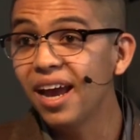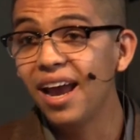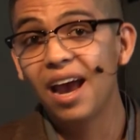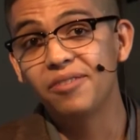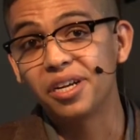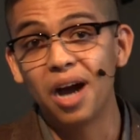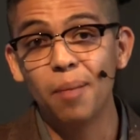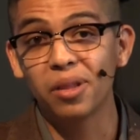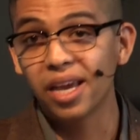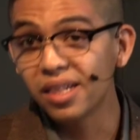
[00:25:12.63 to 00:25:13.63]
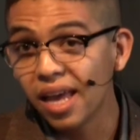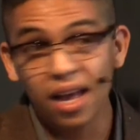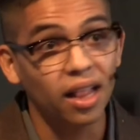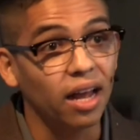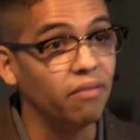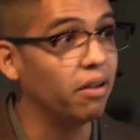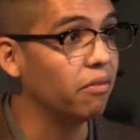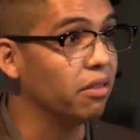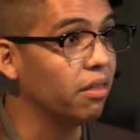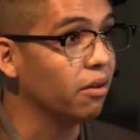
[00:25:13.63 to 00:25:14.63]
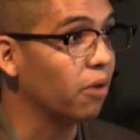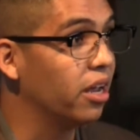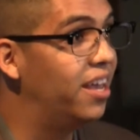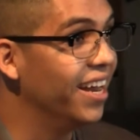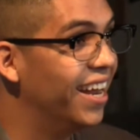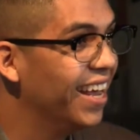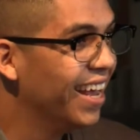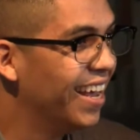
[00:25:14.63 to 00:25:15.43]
I have to complicate the hell out of everything, right?